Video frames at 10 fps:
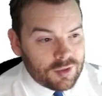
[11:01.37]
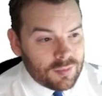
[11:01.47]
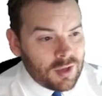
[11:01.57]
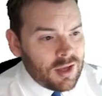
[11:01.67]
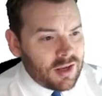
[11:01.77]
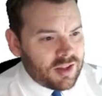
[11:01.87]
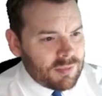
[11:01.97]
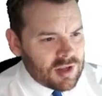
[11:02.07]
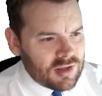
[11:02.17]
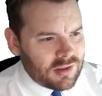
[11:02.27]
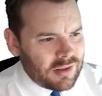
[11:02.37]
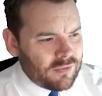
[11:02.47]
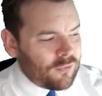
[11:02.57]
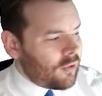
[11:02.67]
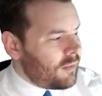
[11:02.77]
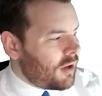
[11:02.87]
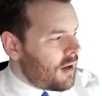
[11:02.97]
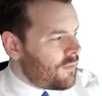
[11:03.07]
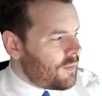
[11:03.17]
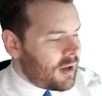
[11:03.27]
them, and especially this front
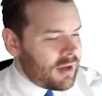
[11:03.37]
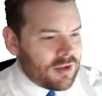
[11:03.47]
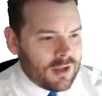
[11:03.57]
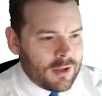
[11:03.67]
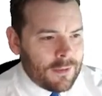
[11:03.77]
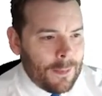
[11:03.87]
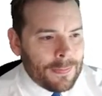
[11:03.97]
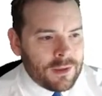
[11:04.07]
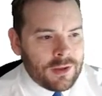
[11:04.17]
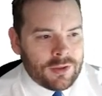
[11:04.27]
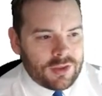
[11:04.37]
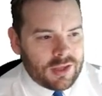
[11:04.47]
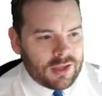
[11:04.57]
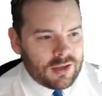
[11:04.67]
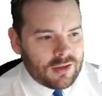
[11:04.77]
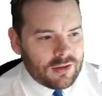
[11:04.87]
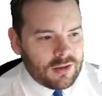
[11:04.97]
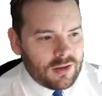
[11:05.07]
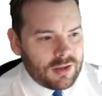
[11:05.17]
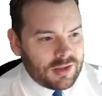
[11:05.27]
cover page here the
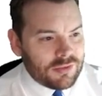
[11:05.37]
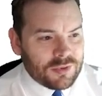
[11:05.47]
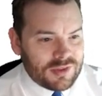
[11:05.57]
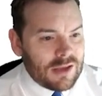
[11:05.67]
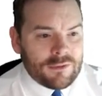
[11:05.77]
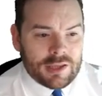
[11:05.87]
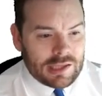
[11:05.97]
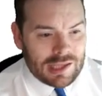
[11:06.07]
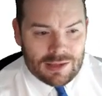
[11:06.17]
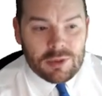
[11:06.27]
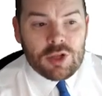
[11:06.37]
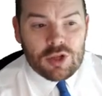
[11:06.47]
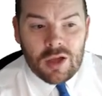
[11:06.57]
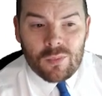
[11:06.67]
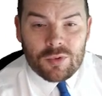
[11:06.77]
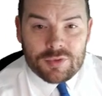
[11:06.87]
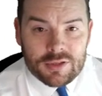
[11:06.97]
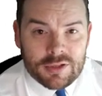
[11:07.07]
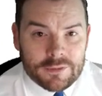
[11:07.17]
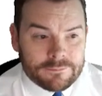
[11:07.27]
this was definitely the image I
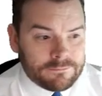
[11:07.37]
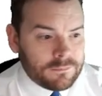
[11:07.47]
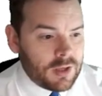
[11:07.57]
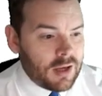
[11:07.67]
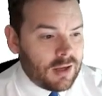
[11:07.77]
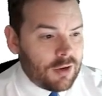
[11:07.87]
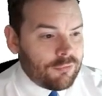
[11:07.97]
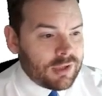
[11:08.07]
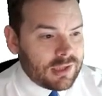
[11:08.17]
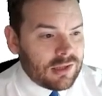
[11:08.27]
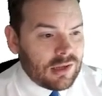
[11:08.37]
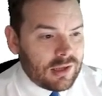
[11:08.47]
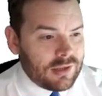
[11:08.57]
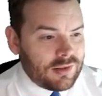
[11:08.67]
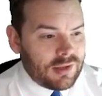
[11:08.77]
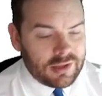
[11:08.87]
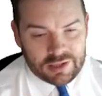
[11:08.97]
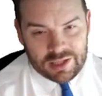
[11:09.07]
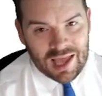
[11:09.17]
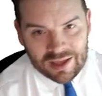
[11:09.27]
wanted. I, I really liked the,
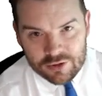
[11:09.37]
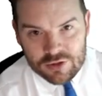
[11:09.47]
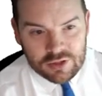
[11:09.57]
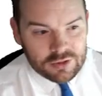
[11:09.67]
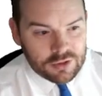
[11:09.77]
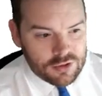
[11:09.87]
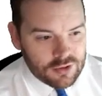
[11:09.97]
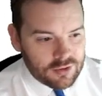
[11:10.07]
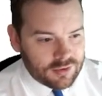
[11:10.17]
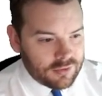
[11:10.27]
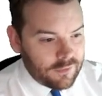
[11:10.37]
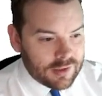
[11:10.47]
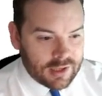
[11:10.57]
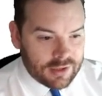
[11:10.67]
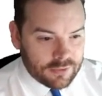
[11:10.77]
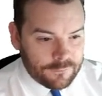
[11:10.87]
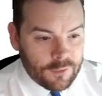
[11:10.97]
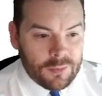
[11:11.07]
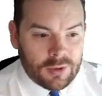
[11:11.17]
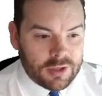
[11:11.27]
the, action in this shot, the fact it had the
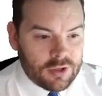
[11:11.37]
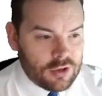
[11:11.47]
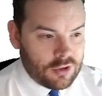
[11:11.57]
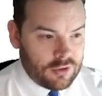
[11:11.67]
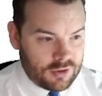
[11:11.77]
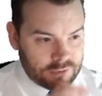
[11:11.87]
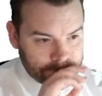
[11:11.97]
football in shot.